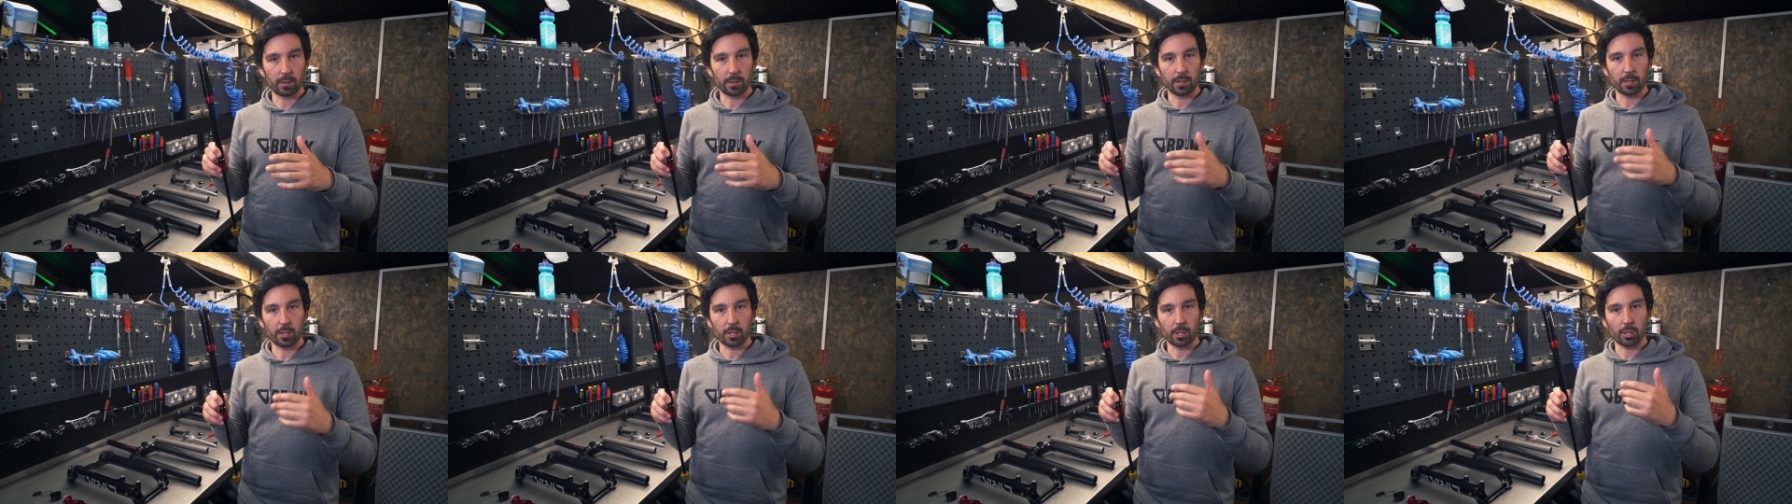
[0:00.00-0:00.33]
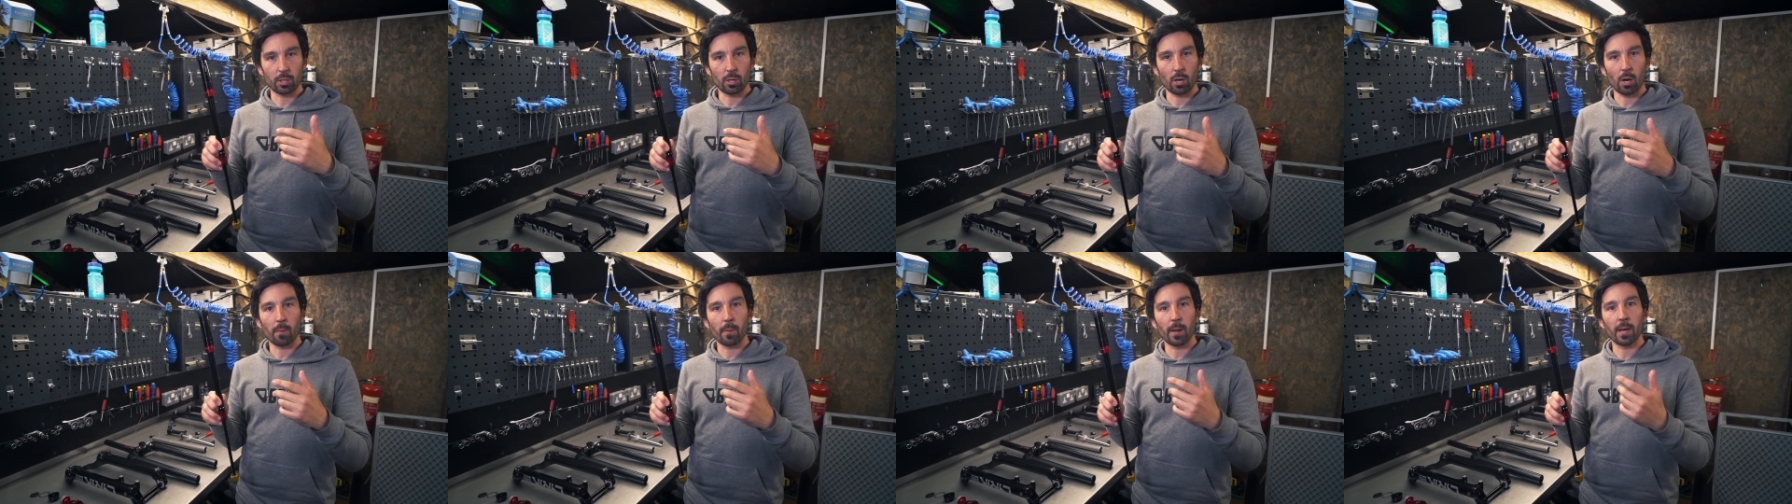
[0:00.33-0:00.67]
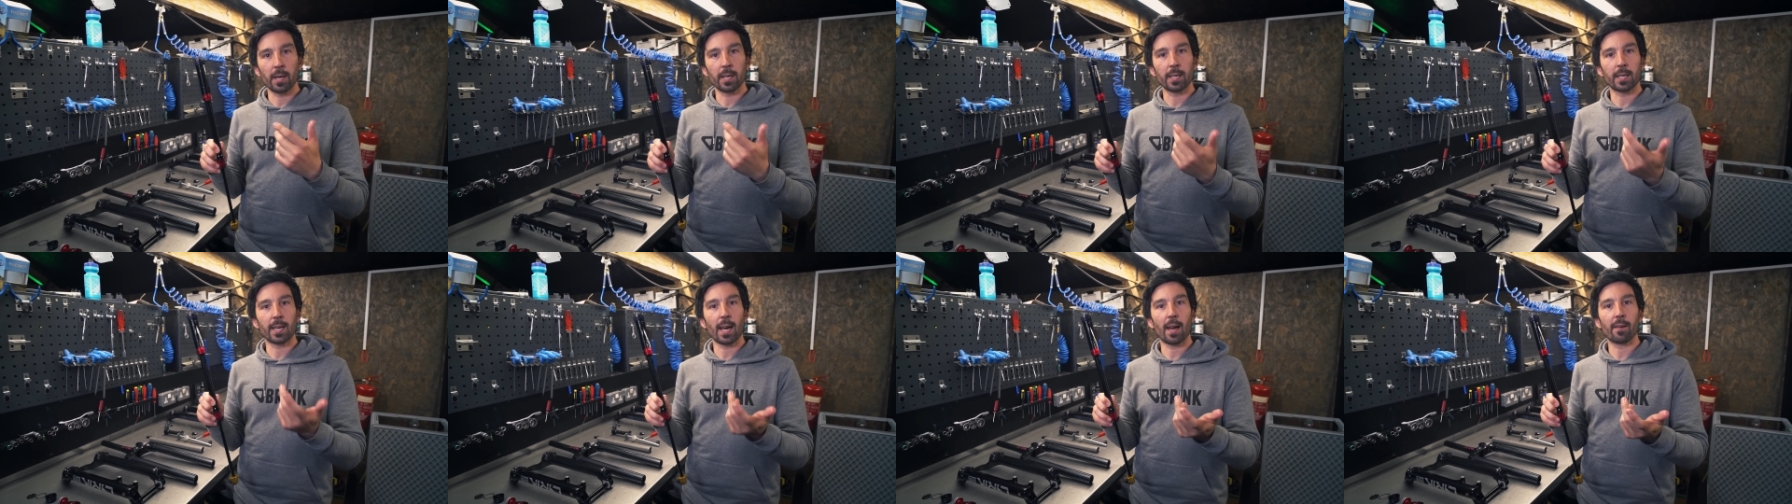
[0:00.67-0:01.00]
to stop
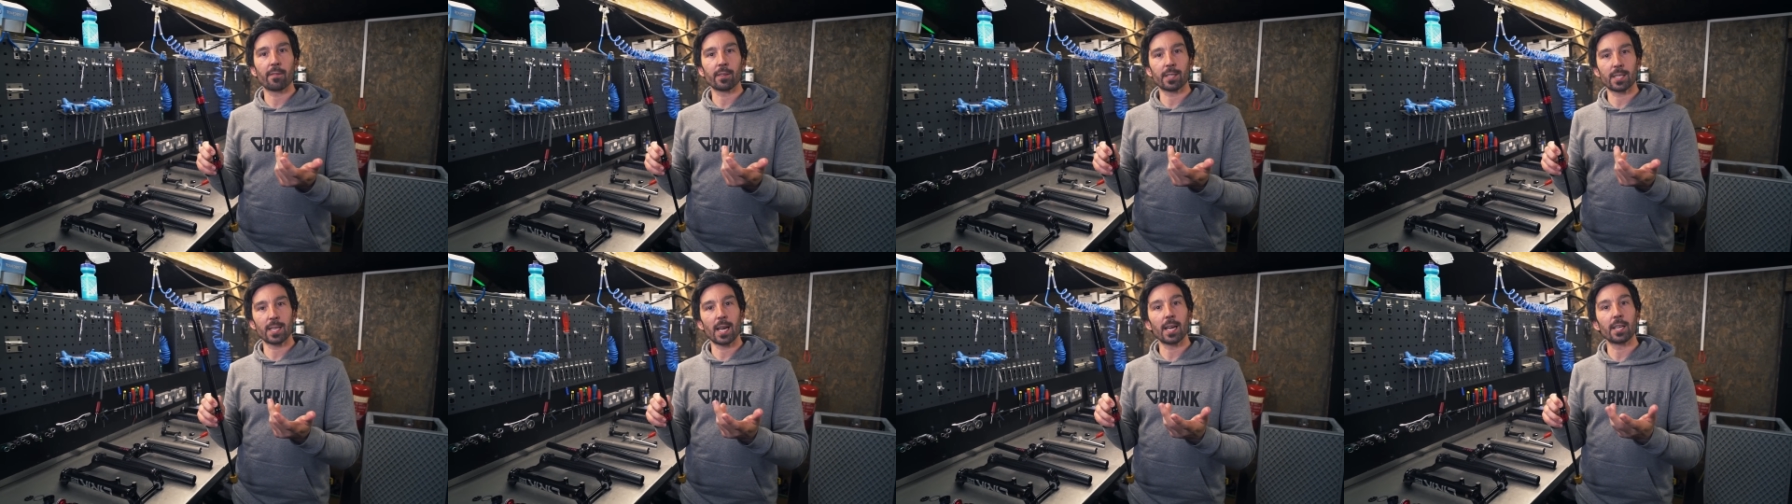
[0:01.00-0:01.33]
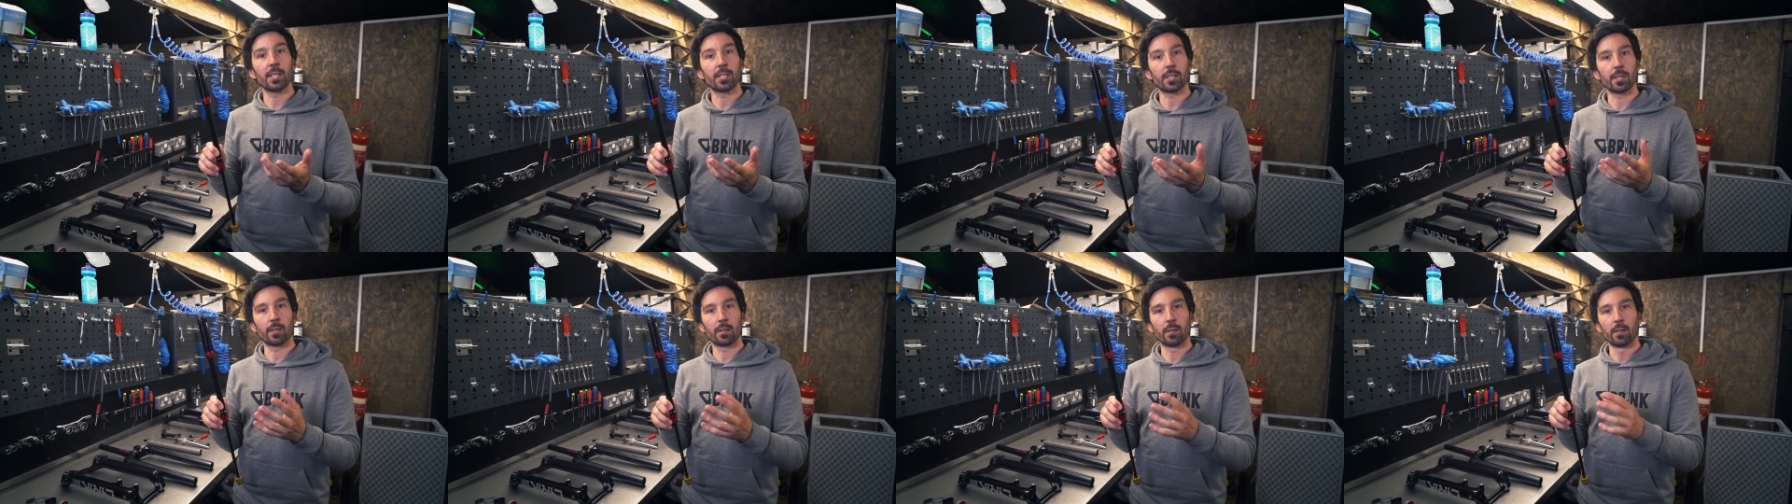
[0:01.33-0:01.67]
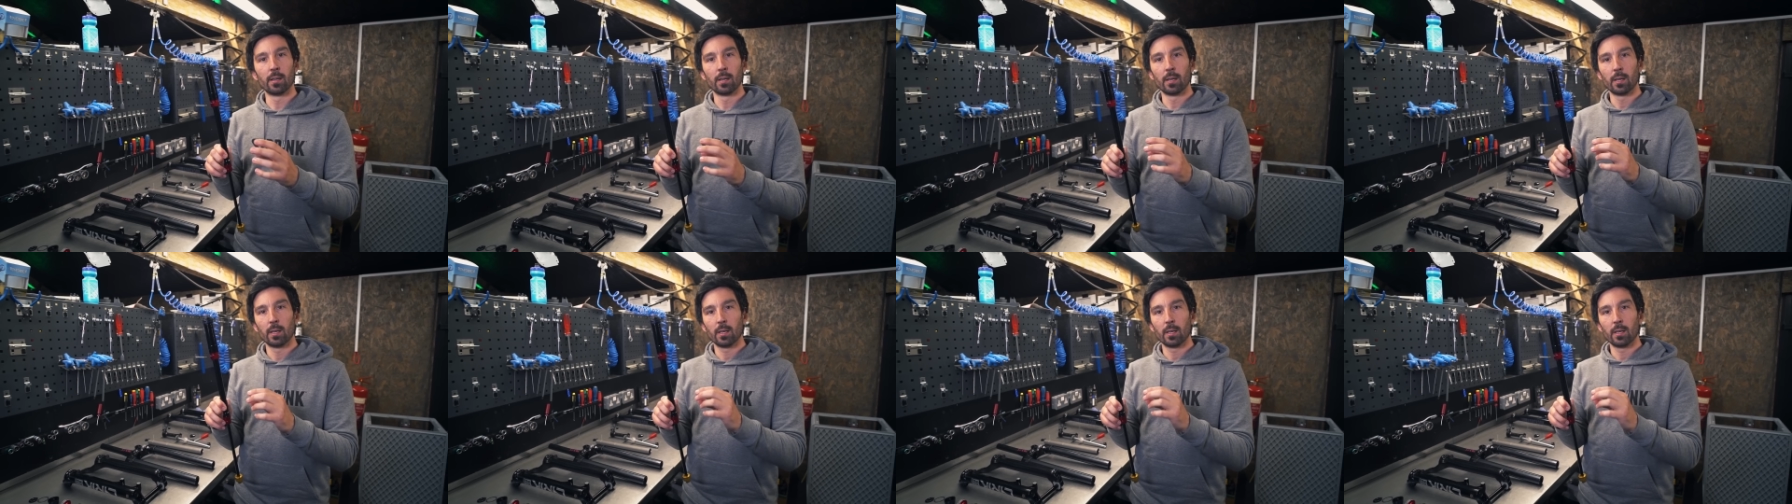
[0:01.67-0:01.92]
any cavitation.